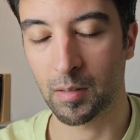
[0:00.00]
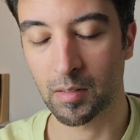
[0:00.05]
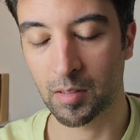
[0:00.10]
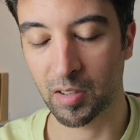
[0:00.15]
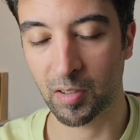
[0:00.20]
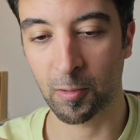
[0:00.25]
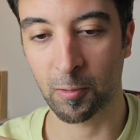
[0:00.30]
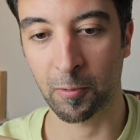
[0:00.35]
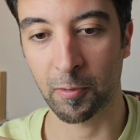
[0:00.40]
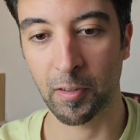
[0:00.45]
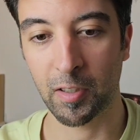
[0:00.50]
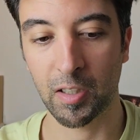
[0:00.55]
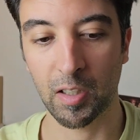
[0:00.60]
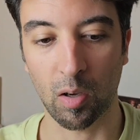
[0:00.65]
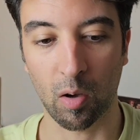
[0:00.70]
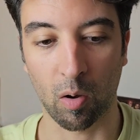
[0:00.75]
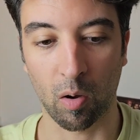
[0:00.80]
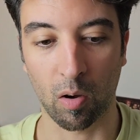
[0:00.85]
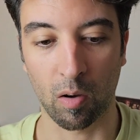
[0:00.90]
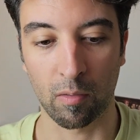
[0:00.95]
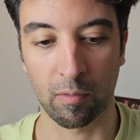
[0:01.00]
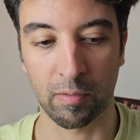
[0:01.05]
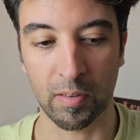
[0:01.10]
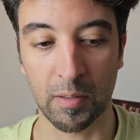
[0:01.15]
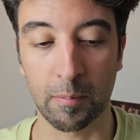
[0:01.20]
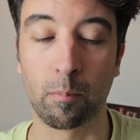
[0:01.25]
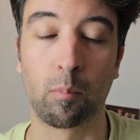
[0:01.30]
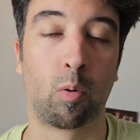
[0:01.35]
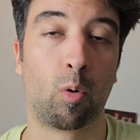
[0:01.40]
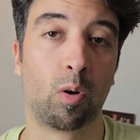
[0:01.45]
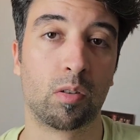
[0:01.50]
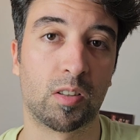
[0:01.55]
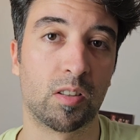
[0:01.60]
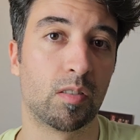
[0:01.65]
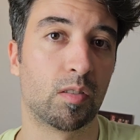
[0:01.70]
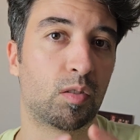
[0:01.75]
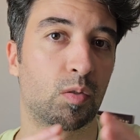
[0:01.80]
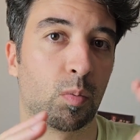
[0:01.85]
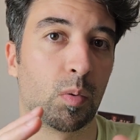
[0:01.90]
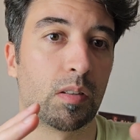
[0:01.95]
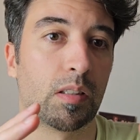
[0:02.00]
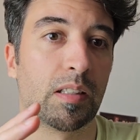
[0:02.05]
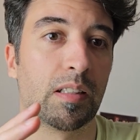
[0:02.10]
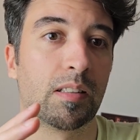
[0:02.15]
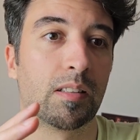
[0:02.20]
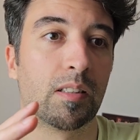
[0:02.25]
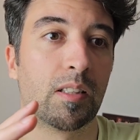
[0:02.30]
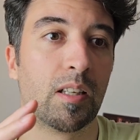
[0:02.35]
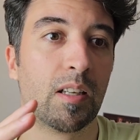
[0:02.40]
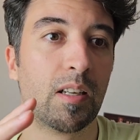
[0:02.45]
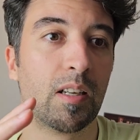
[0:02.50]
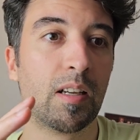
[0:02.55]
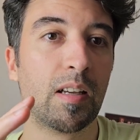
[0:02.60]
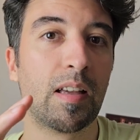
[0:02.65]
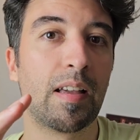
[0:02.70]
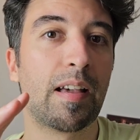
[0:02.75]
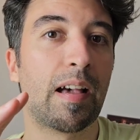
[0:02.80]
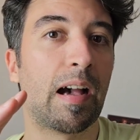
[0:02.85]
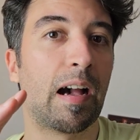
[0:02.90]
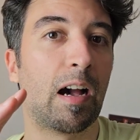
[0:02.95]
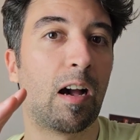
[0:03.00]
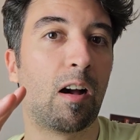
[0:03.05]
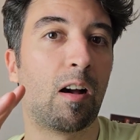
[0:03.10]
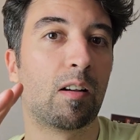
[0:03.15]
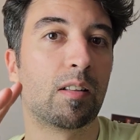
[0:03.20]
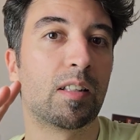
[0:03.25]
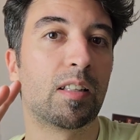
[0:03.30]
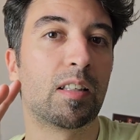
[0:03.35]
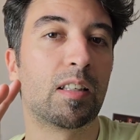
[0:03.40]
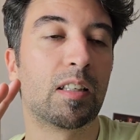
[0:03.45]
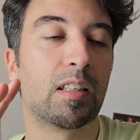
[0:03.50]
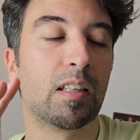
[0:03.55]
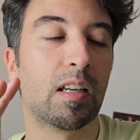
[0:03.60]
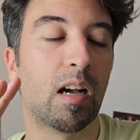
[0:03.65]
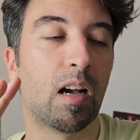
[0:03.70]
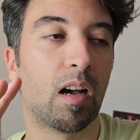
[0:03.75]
degree of importance within how the